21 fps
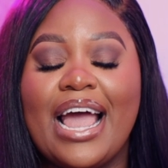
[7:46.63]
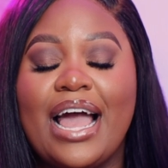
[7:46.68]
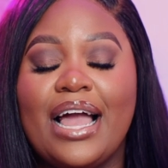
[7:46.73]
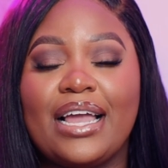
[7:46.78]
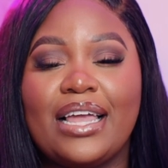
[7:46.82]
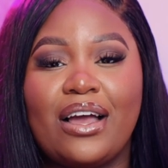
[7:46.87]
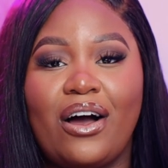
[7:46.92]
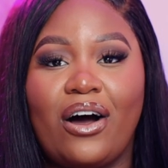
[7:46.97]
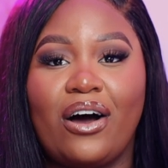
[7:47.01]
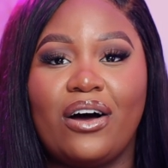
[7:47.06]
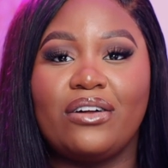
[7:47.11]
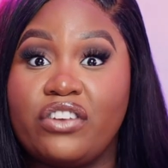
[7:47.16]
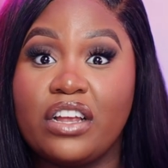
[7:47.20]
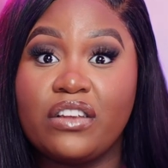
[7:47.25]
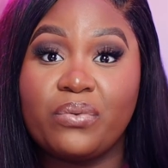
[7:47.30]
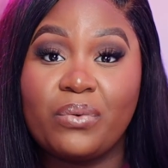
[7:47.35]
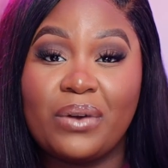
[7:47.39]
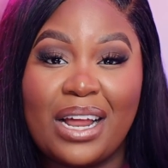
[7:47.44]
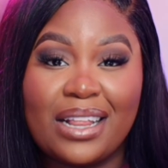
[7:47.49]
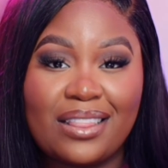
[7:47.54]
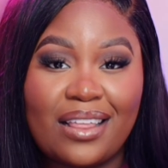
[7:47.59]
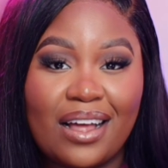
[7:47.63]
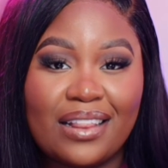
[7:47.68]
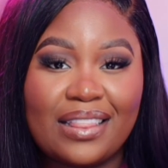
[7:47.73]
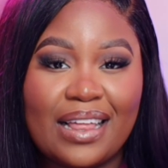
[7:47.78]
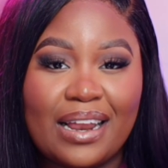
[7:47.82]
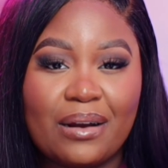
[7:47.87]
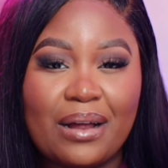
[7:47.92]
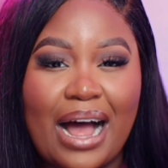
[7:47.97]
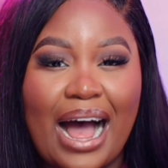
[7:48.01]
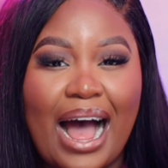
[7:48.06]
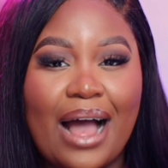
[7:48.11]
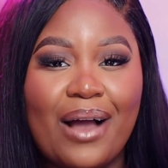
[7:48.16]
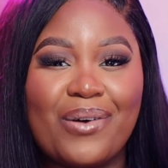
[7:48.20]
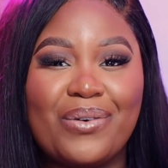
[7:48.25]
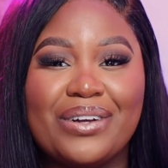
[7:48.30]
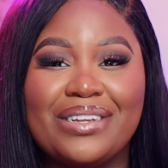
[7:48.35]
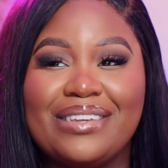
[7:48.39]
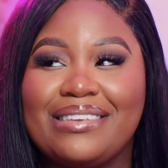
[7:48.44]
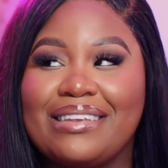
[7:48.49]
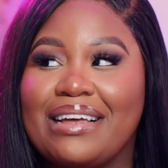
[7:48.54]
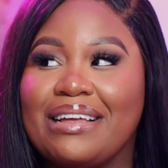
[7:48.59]
And y'all, just when I thought that I
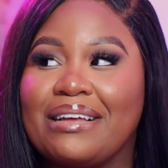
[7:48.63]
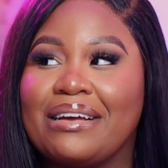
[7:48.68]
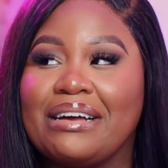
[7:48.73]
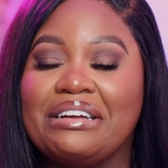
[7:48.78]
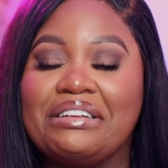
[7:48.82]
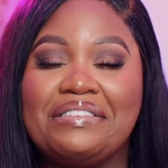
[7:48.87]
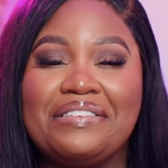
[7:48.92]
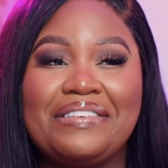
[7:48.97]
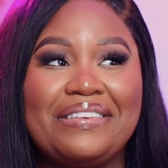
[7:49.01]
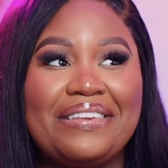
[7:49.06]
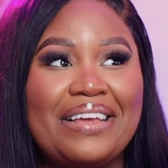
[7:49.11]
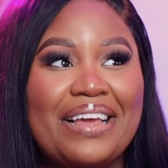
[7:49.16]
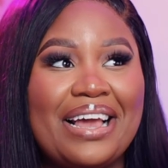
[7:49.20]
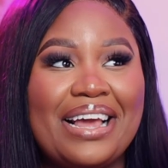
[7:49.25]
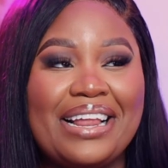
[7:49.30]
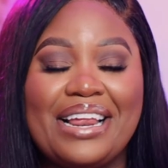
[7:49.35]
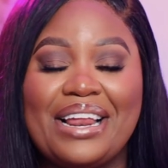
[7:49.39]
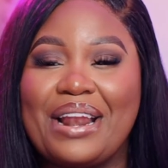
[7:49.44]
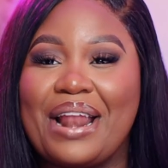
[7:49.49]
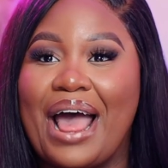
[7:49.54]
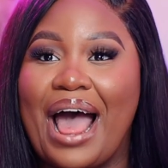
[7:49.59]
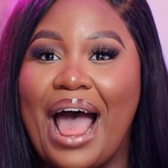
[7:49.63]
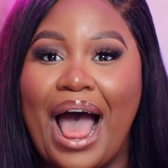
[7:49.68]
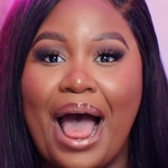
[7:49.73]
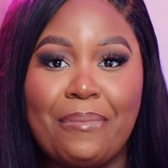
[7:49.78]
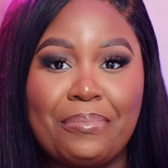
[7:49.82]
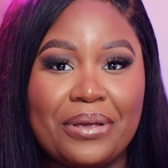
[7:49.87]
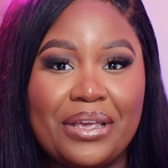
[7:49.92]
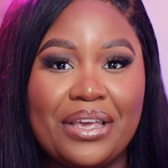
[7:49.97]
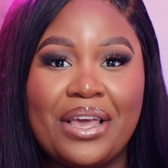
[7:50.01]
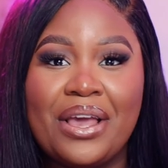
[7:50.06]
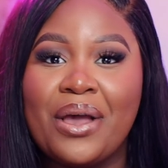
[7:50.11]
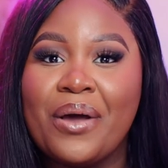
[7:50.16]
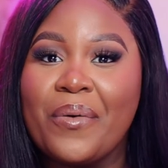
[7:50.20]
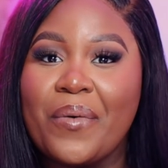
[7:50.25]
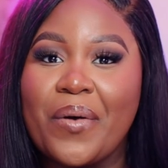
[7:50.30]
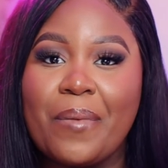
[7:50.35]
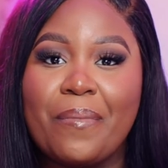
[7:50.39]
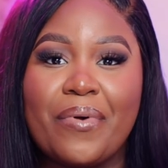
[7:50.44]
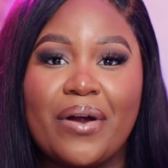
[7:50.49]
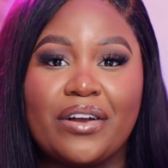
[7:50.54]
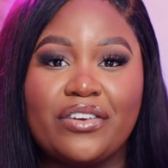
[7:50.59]
was content and happy
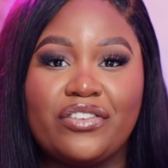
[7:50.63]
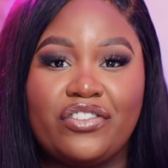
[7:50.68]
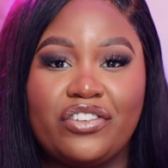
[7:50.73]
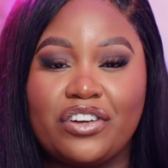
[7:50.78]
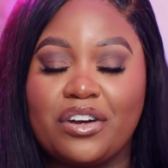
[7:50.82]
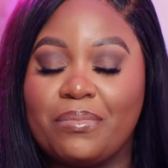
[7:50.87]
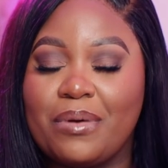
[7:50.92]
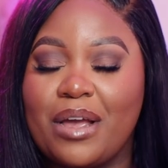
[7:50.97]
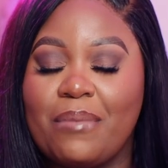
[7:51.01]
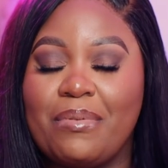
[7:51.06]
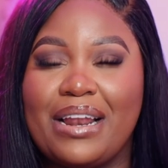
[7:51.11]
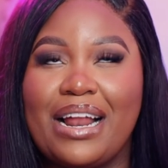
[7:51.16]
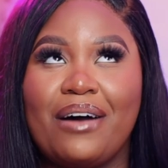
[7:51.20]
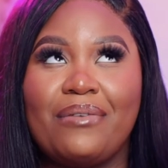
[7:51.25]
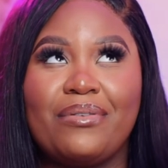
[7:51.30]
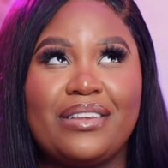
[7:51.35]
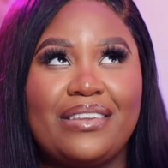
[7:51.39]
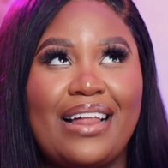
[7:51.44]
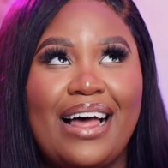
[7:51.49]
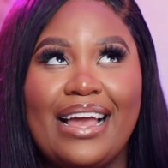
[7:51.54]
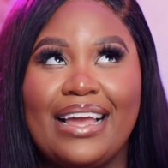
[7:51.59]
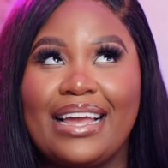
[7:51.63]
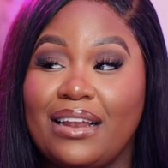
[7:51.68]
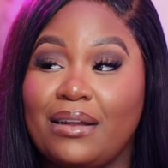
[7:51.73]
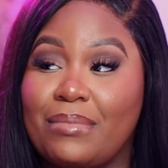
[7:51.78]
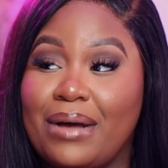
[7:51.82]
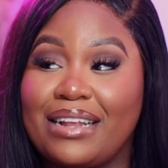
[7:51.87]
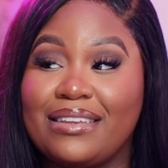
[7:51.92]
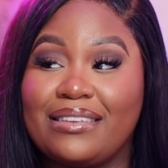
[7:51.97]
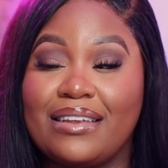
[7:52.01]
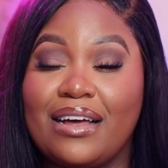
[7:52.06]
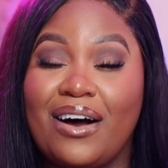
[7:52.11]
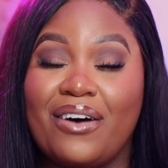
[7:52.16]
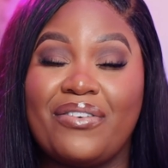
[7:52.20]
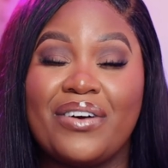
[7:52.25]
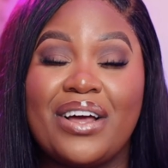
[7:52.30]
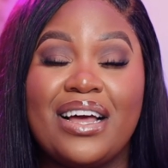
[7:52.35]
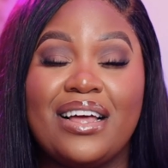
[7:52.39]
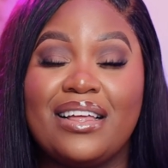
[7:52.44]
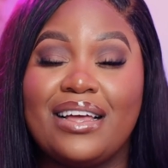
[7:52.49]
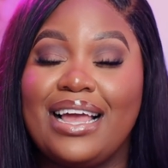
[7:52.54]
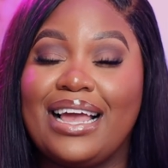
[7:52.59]
with Brown Sugar Babe, and I was like telling myself,
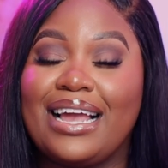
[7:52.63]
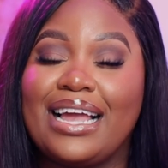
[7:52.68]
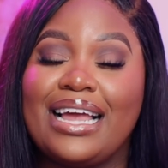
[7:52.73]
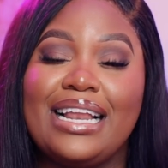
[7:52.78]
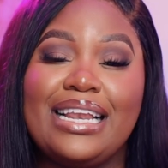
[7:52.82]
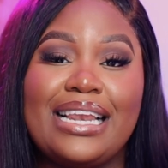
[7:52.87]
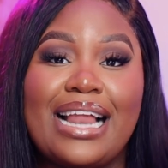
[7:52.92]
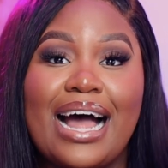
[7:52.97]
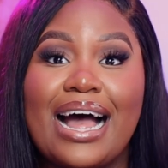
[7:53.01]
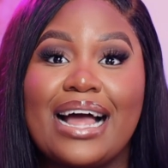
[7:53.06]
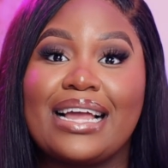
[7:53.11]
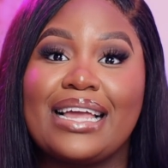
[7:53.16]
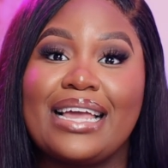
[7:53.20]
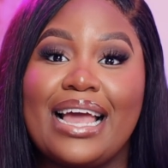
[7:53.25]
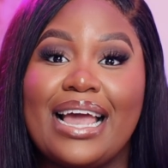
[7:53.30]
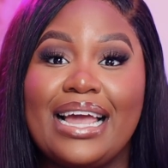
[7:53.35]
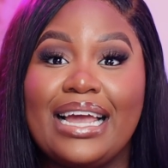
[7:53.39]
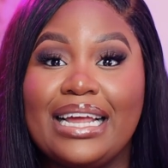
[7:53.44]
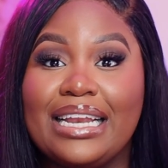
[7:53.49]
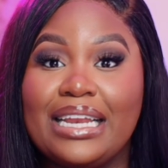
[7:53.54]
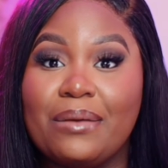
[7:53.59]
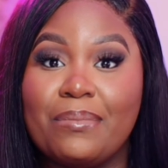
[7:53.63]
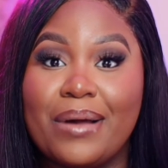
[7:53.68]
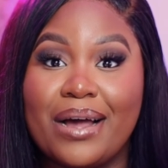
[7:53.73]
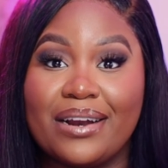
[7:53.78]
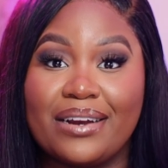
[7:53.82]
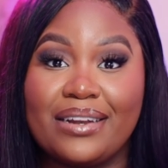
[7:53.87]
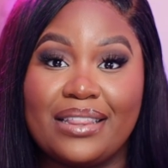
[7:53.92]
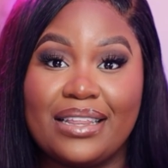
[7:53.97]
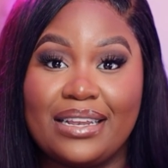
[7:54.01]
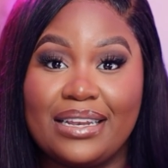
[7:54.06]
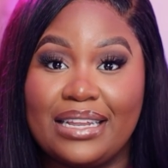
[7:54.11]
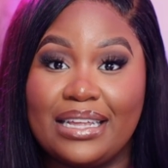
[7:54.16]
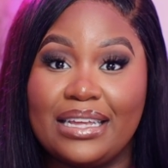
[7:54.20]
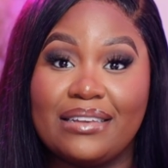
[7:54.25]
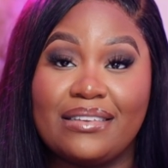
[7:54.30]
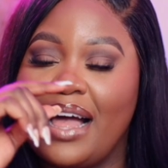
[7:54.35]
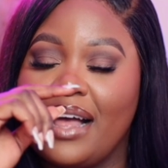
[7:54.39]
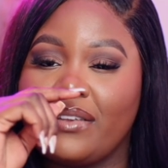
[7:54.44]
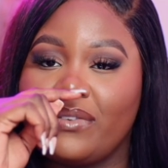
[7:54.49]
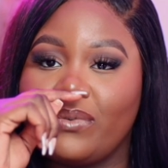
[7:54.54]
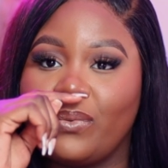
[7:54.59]
it cannot get any better than this,
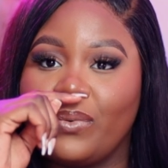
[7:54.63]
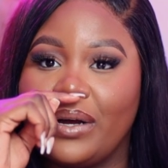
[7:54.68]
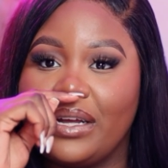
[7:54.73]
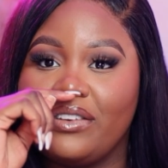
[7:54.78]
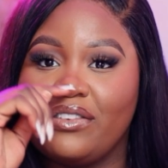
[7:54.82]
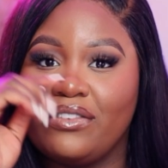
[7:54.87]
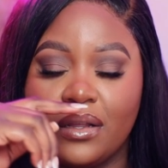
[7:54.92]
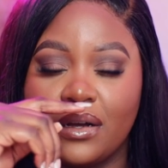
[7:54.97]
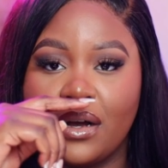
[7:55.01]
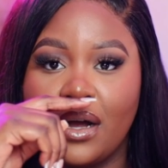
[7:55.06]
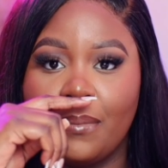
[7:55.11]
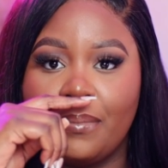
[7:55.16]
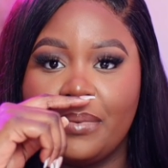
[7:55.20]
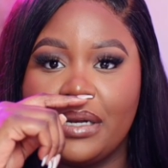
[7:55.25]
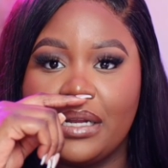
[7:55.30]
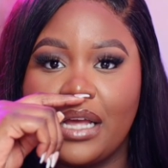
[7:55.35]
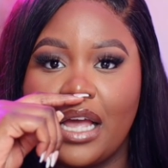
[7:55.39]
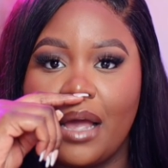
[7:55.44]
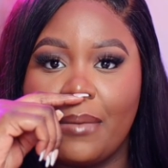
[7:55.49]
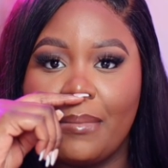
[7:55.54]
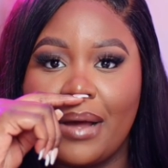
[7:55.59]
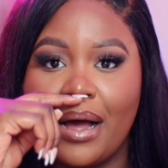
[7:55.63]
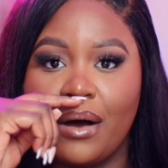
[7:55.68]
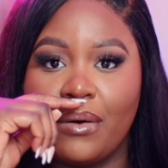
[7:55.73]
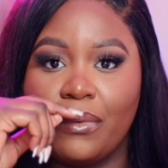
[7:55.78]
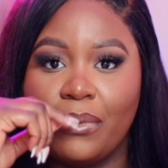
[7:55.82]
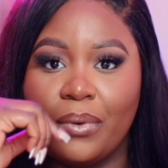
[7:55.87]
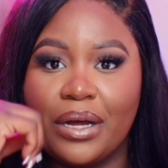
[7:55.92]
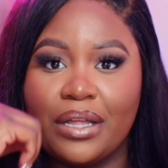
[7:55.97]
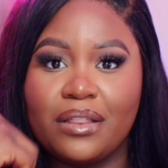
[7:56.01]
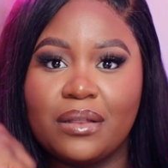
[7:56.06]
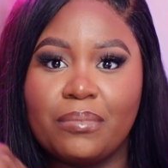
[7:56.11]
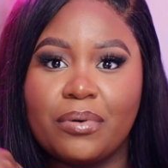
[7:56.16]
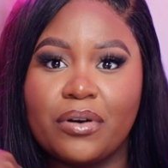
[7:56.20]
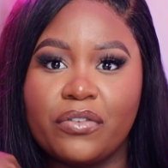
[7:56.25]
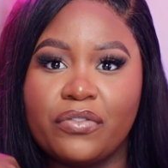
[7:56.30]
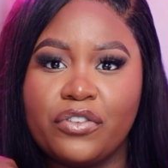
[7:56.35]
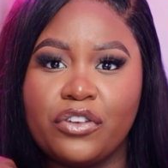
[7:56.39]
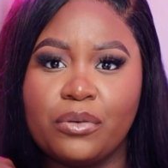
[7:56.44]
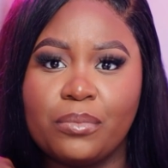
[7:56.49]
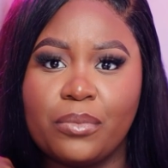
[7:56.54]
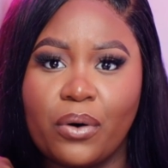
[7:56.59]
that's when the company came out with
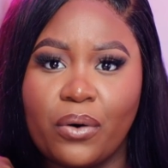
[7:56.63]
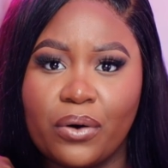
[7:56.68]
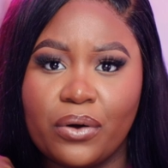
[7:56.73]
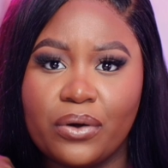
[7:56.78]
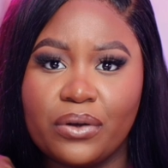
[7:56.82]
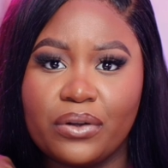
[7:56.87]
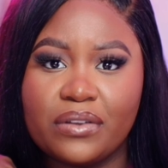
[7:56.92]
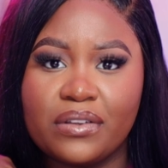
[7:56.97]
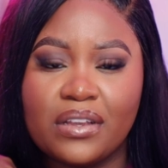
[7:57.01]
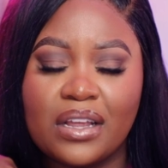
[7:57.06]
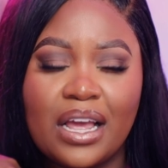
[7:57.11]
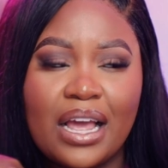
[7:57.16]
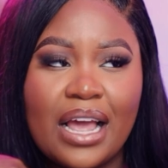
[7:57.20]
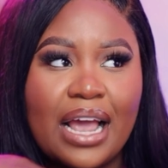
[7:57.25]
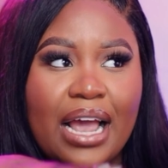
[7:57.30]
perfume oils.